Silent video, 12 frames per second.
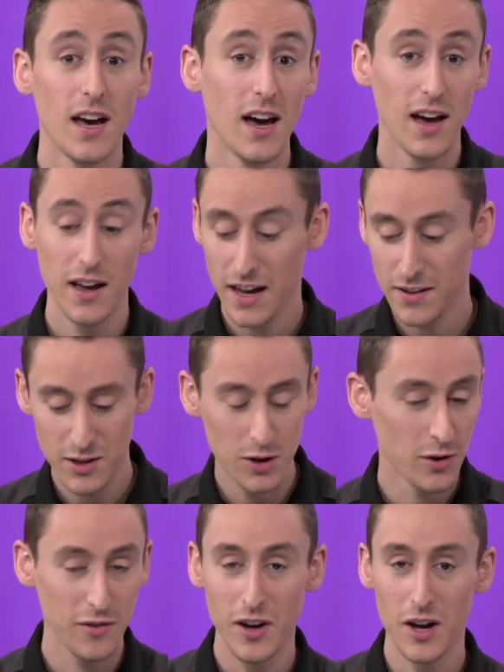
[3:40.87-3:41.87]
uh, you
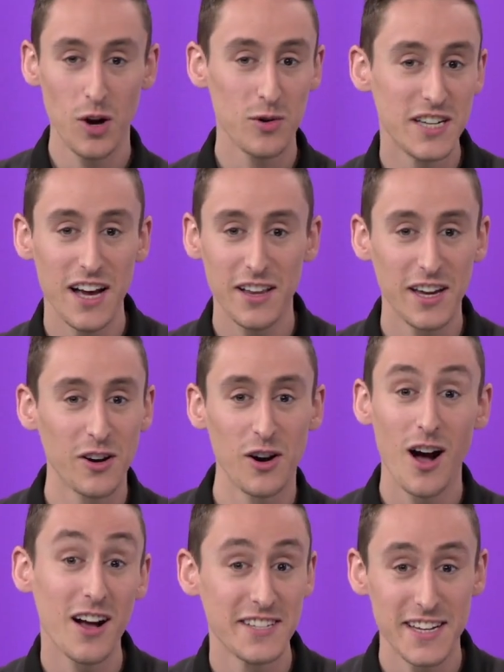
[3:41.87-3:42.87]
know, you've got hoteling or
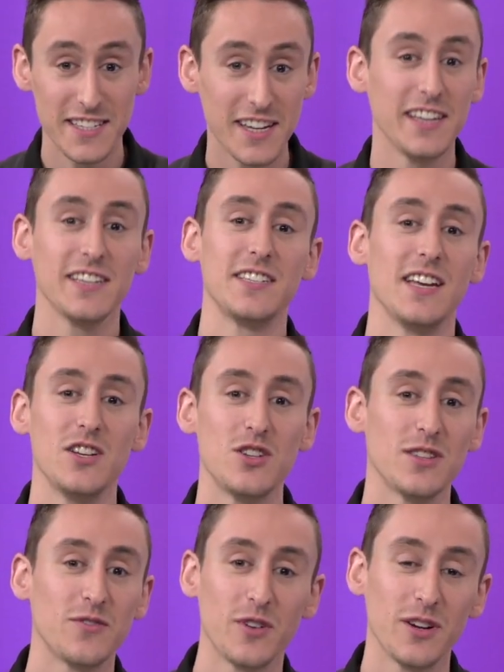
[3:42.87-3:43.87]
hot desking
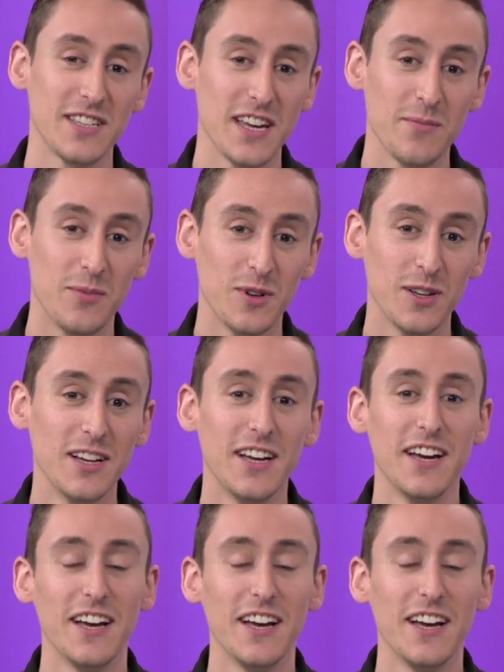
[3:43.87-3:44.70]
stations, for example,